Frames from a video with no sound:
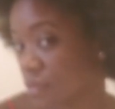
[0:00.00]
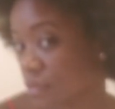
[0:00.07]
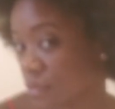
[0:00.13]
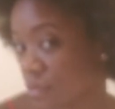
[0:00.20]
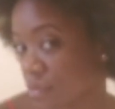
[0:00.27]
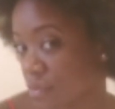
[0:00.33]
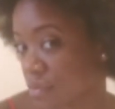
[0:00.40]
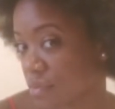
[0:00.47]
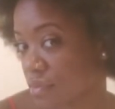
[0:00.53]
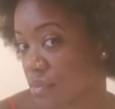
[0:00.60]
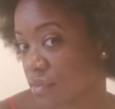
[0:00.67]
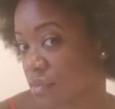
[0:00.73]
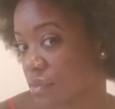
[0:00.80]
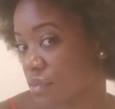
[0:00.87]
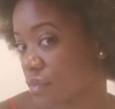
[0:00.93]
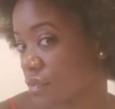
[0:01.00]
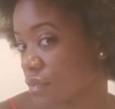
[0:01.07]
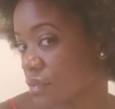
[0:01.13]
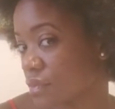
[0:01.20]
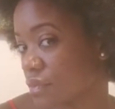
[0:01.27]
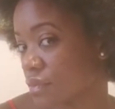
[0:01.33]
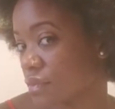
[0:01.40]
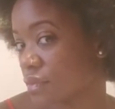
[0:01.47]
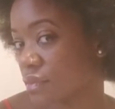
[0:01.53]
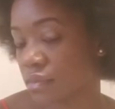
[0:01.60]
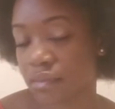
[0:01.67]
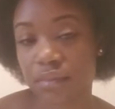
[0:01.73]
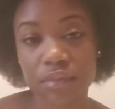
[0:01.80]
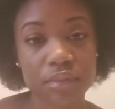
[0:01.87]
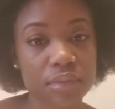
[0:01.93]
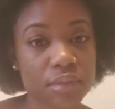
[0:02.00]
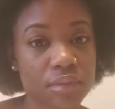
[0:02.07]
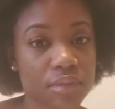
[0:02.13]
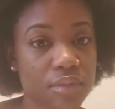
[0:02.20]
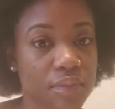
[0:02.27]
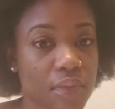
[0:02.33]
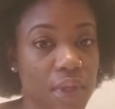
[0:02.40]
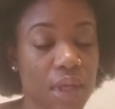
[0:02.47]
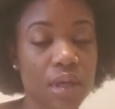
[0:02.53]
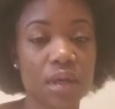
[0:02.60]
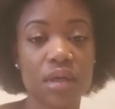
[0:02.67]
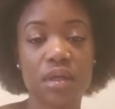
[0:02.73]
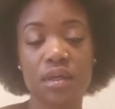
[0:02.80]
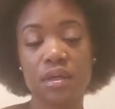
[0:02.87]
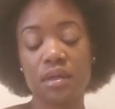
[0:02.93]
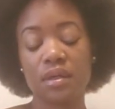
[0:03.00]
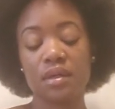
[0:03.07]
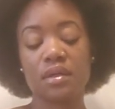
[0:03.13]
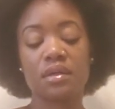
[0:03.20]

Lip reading: Nothing is said.